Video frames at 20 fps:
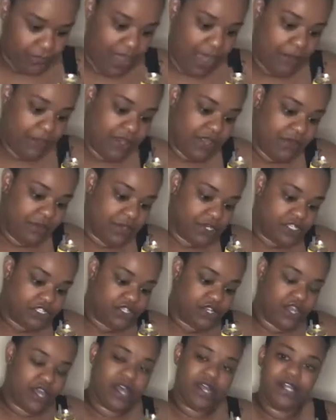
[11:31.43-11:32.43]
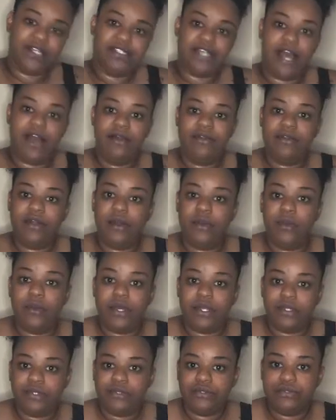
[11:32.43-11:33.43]
really want to show y'all this. I don't know
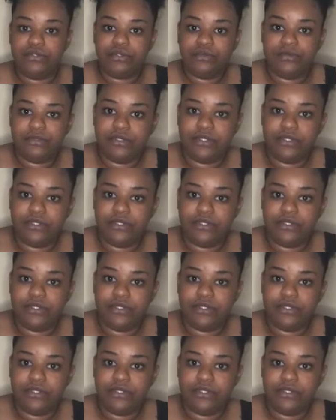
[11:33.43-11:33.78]
what YouTube